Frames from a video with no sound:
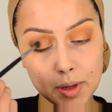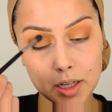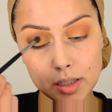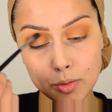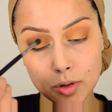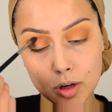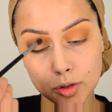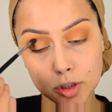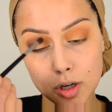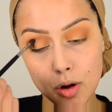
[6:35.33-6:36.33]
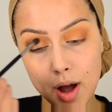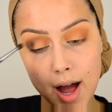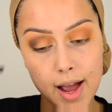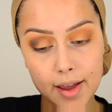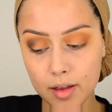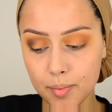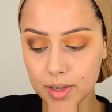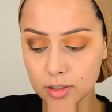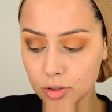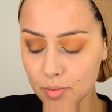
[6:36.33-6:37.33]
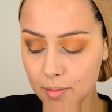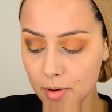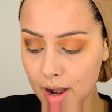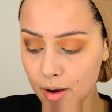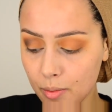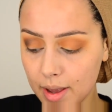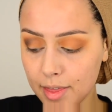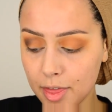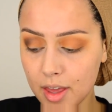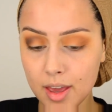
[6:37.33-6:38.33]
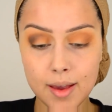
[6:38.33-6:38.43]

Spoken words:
Because I would go so high up into my brow with